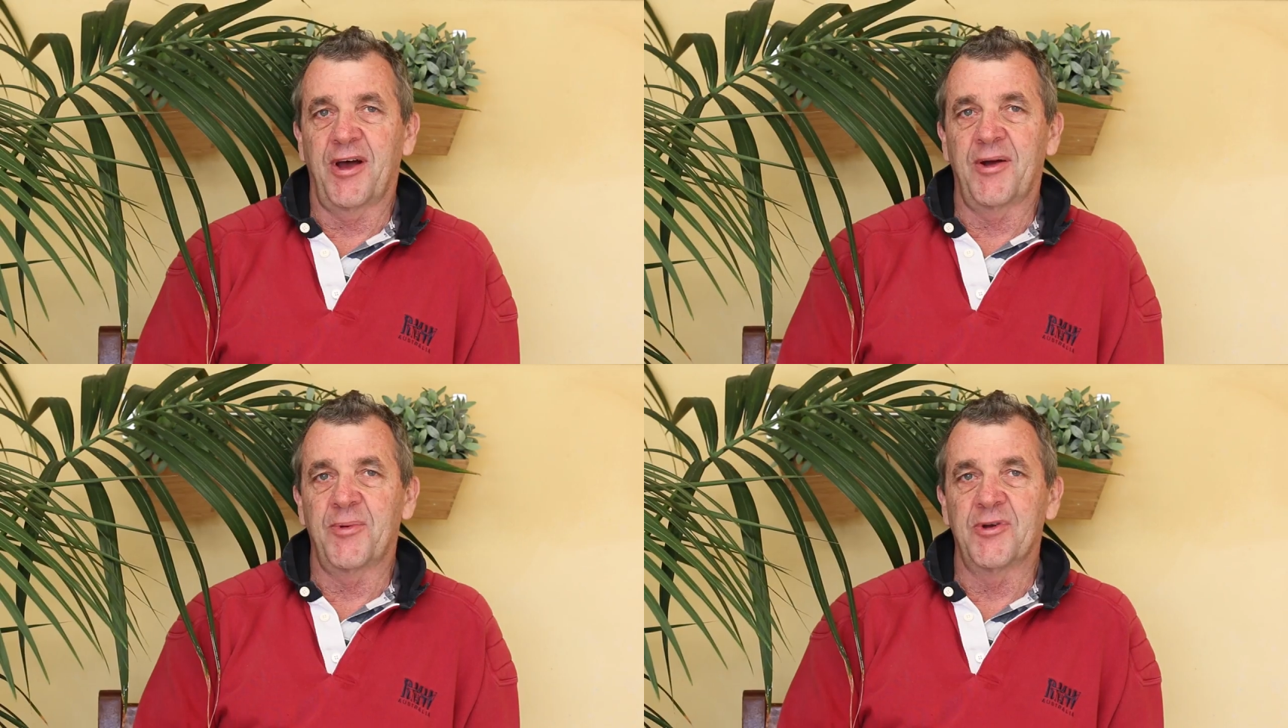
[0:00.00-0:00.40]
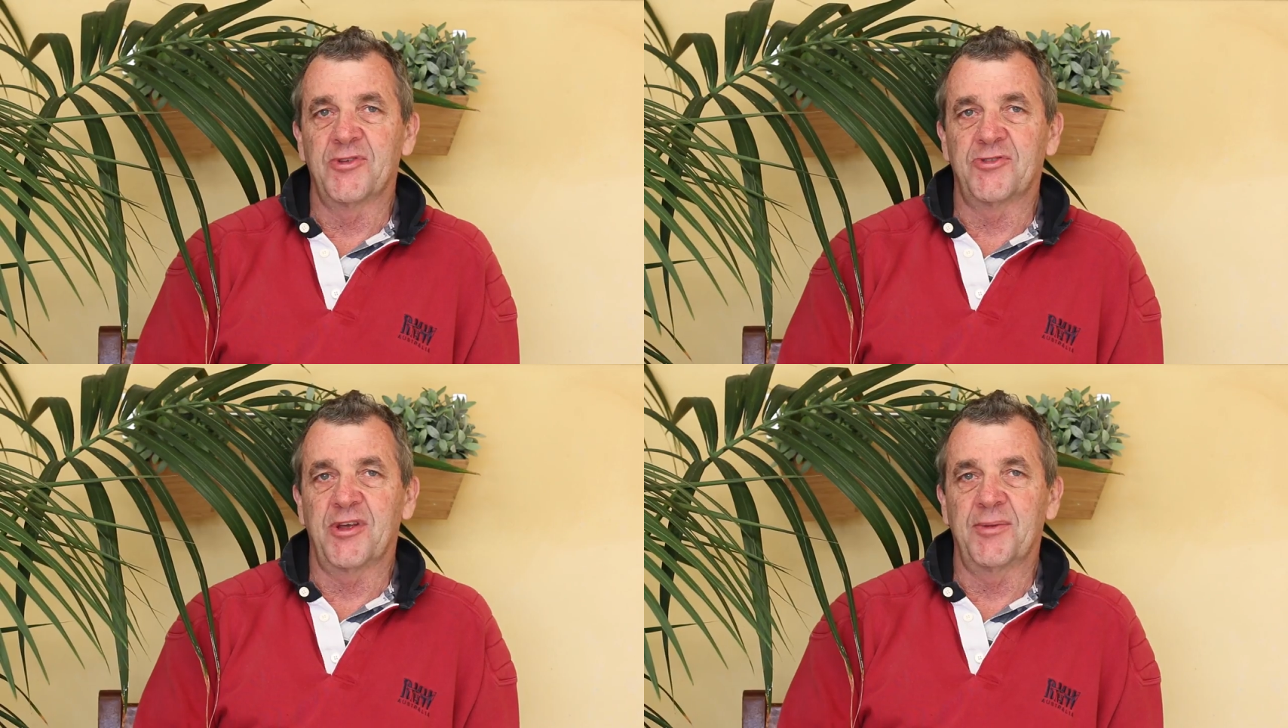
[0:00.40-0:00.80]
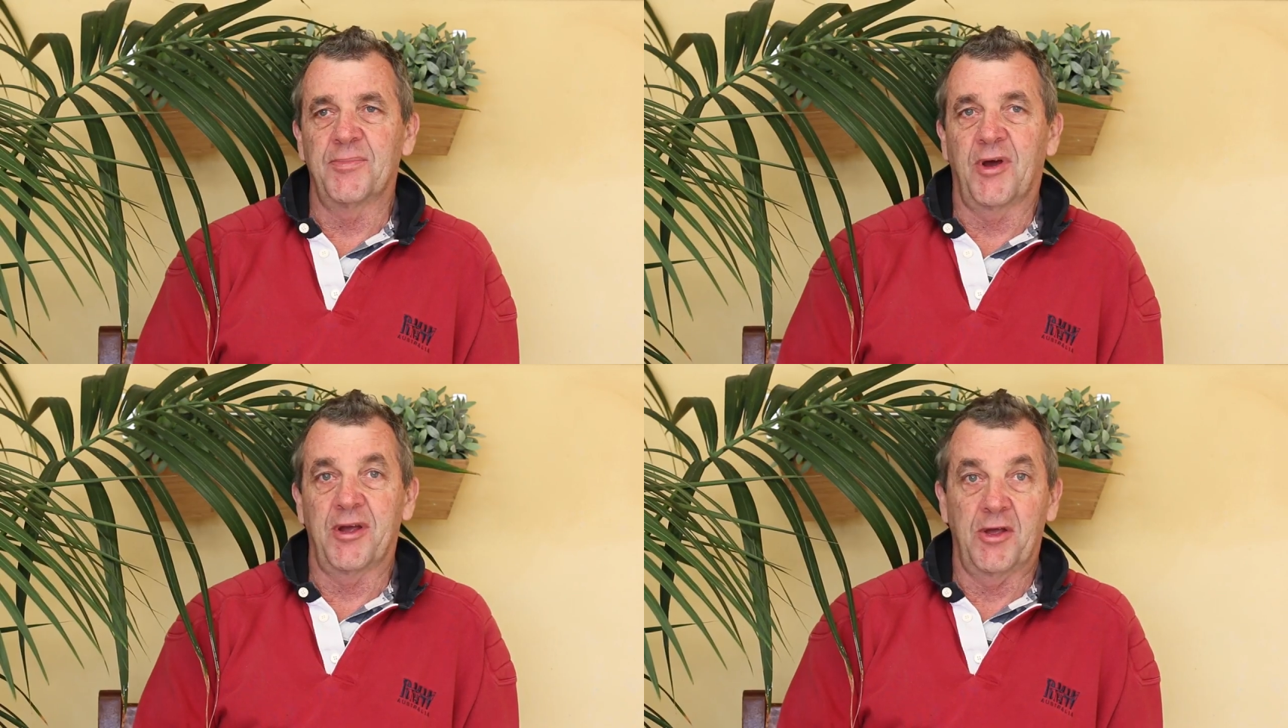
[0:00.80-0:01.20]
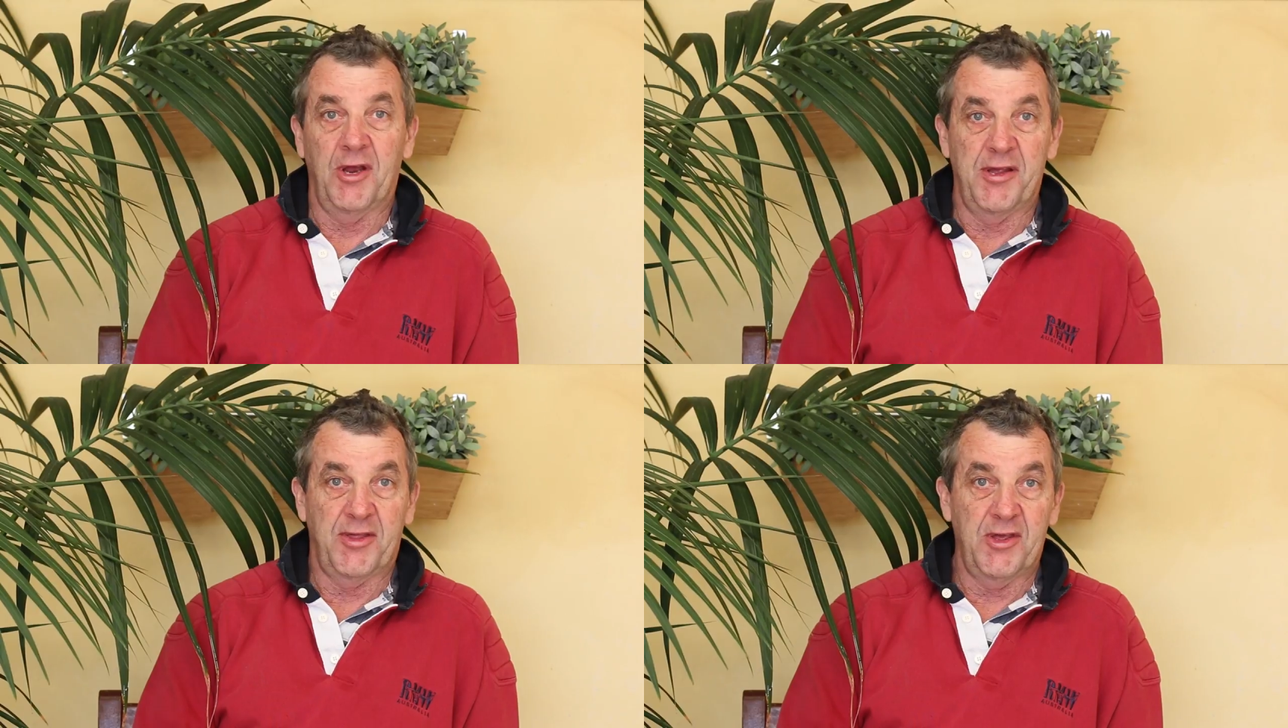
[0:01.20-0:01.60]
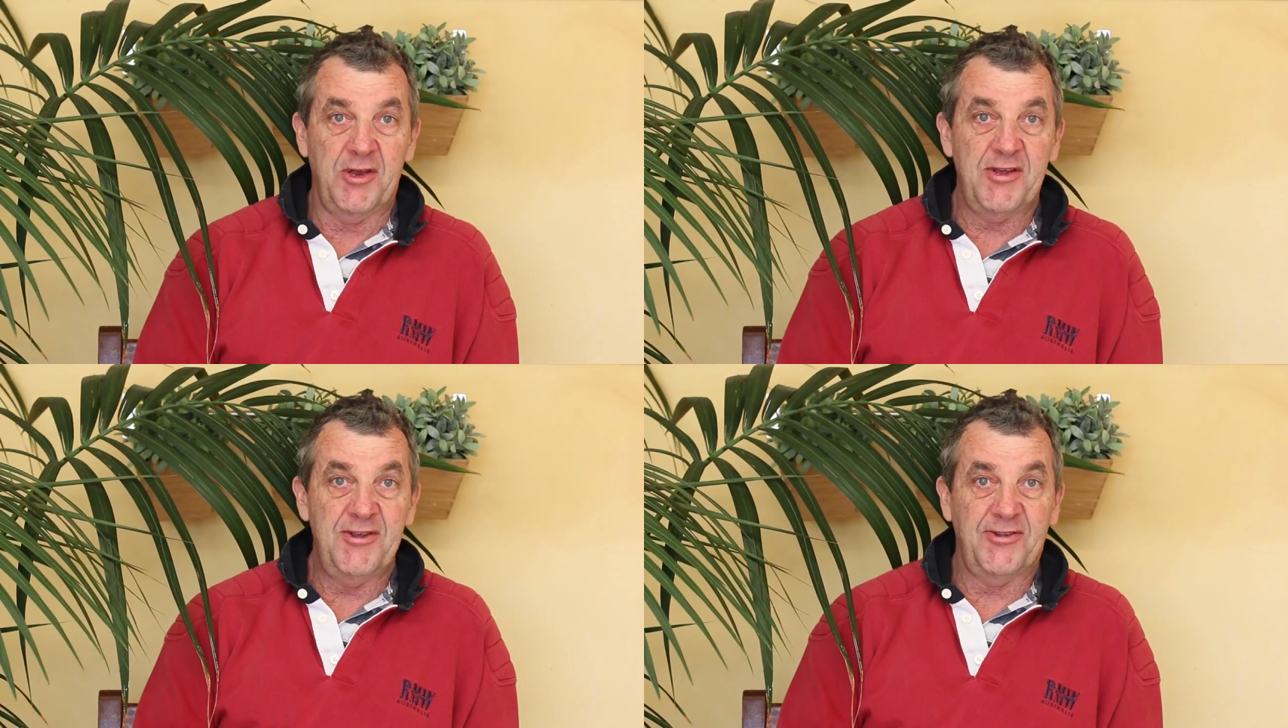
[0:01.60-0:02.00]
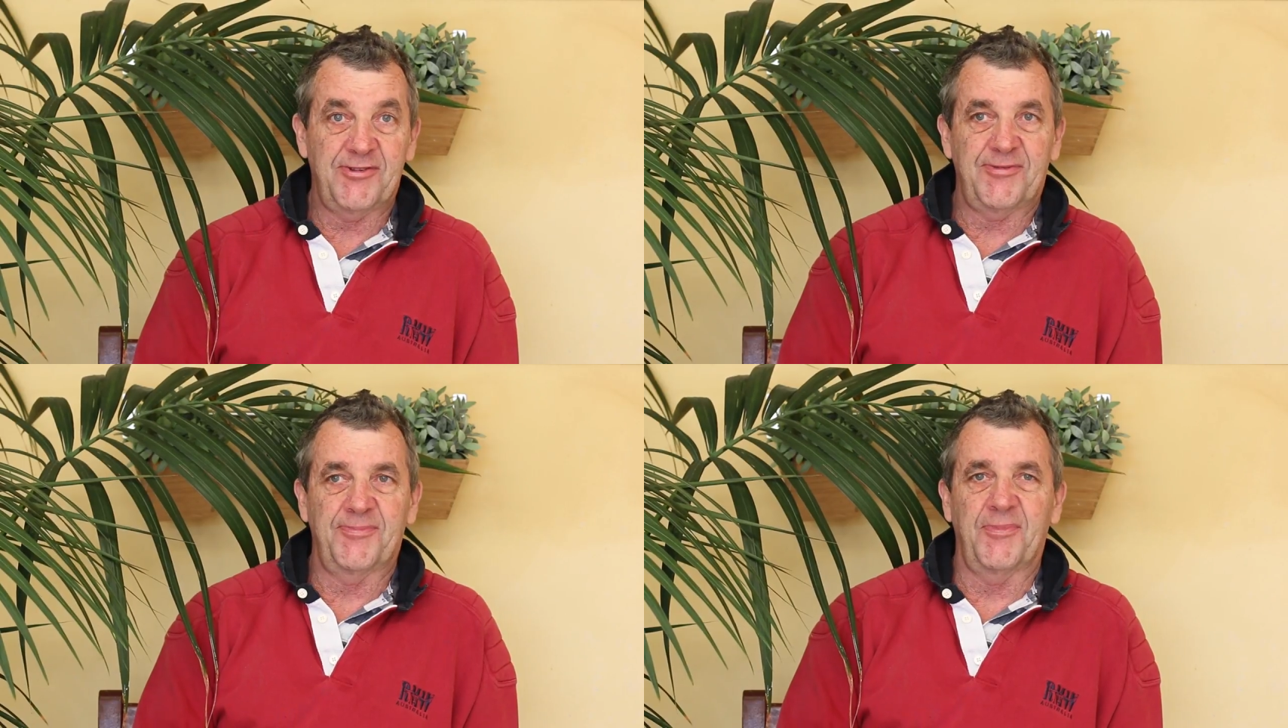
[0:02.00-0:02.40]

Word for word: I was in my early 30s.